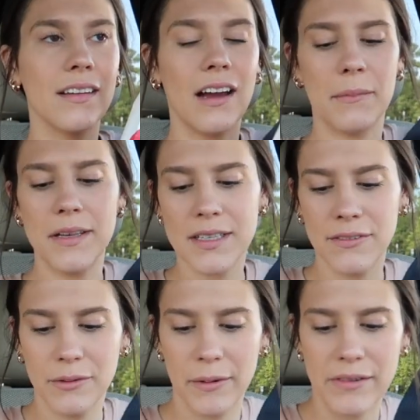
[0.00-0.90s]
got
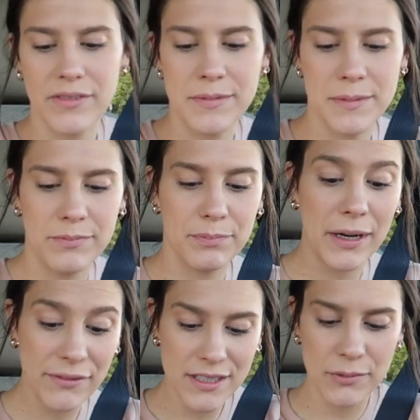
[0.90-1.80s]
myself a breakfast,
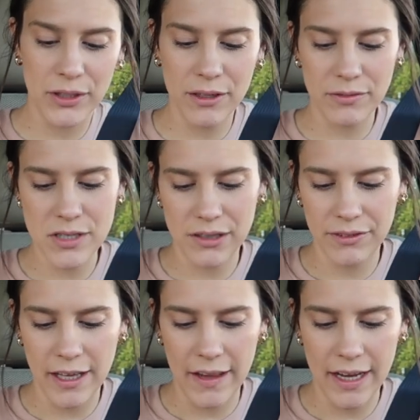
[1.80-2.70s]
breakfast burrito from
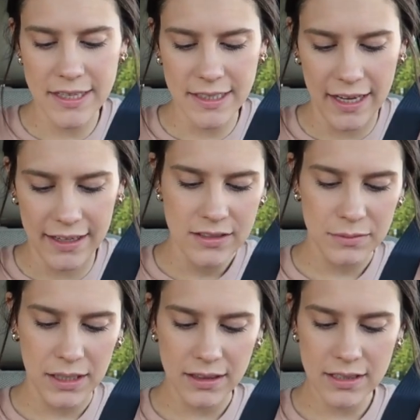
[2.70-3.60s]
Chick-fil-A, like I said. I'm just
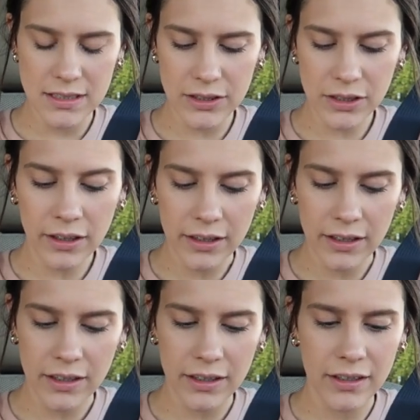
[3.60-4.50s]
gonna eat this in the
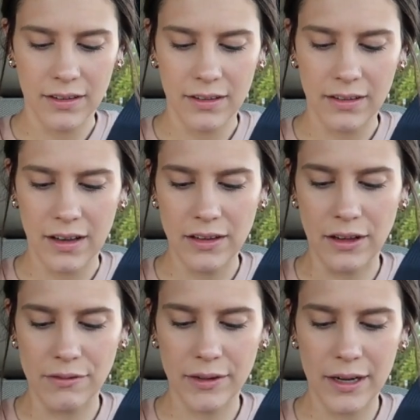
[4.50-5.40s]
car. I
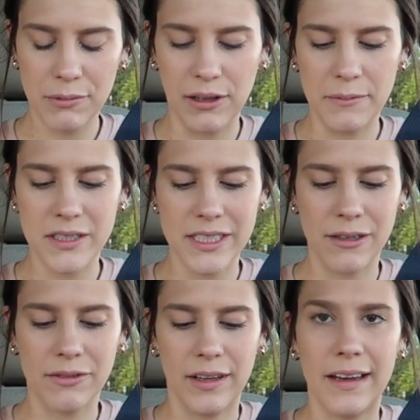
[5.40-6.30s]
love when I pull up to
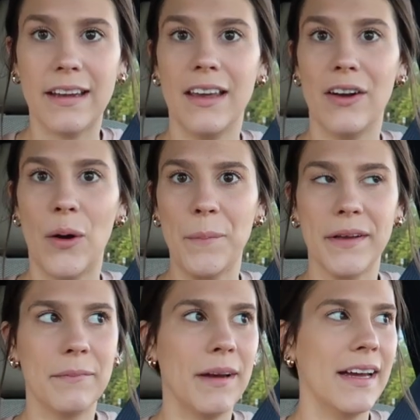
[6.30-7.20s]
Chick-fil-A and
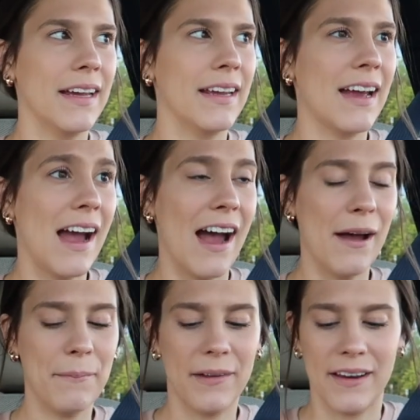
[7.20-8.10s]
open my
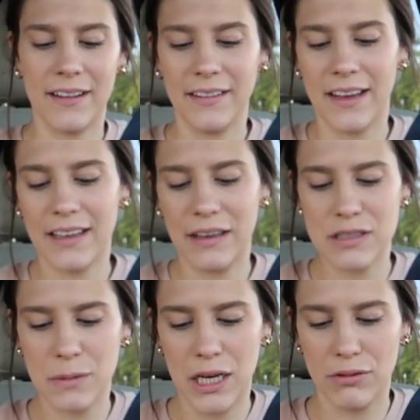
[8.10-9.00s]
app and it like gives
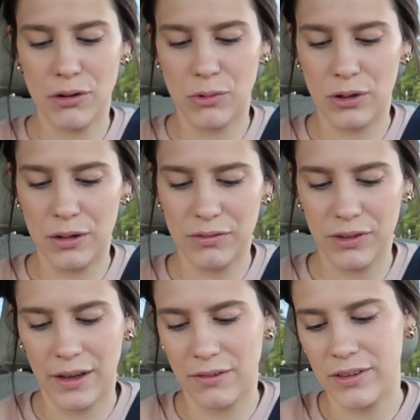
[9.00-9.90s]
me a reward for
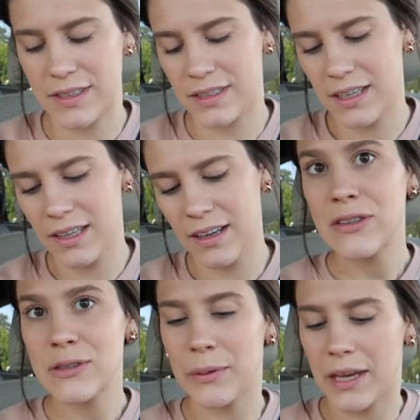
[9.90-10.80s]
like visiting.
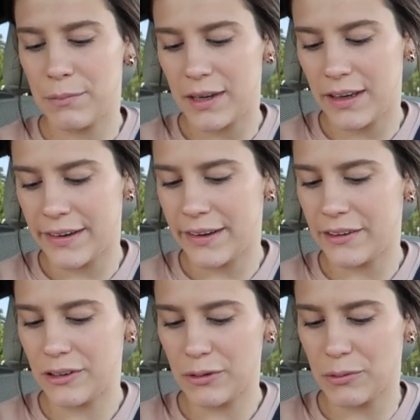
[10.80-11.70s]
So it gave me
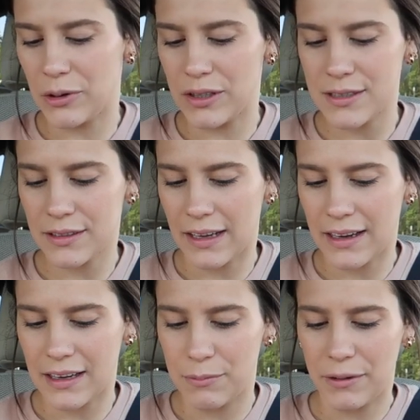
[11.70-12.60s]
another reward to like
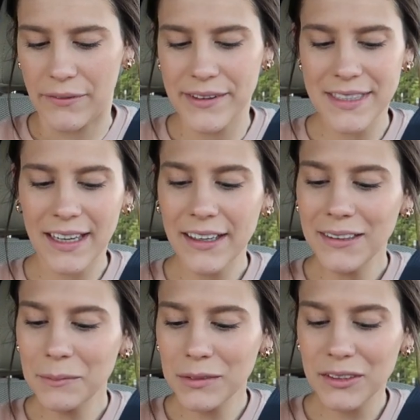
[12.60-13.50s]
get a breakfast
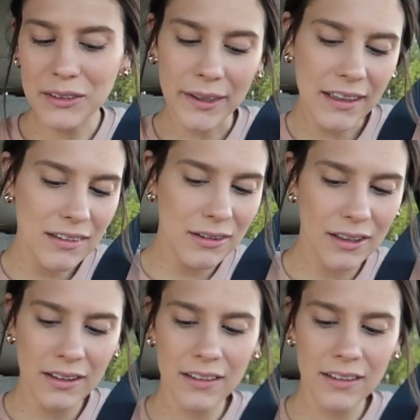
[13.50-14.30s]
item. So I guess